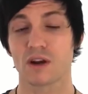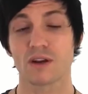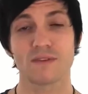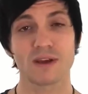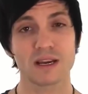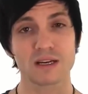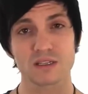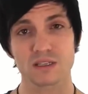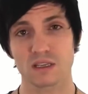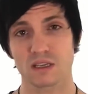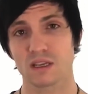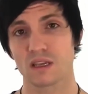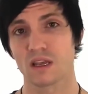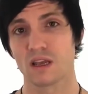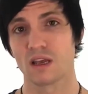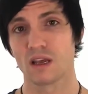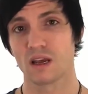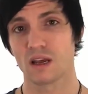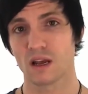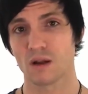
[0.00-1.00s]
And I've actually
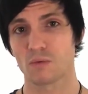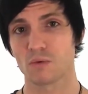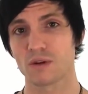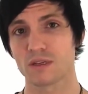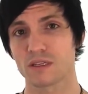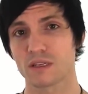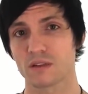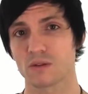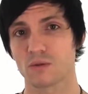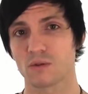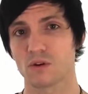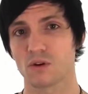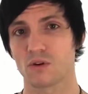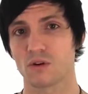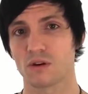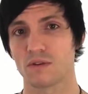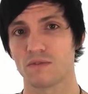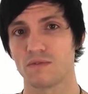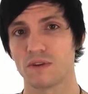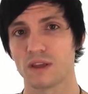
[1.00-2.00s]
recently
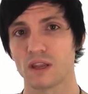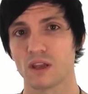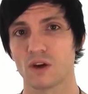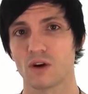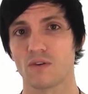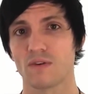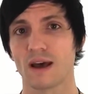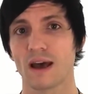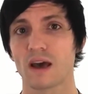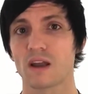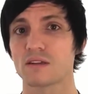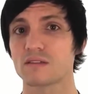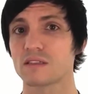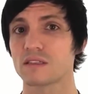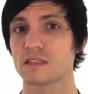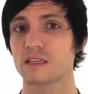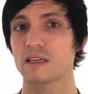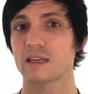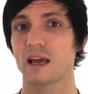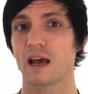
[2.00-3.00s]
recorded a video of how to
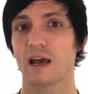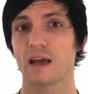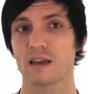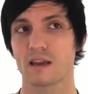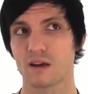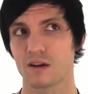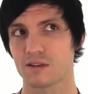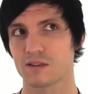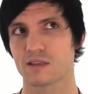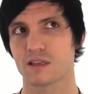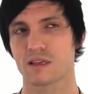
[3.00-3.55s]
sing high notes.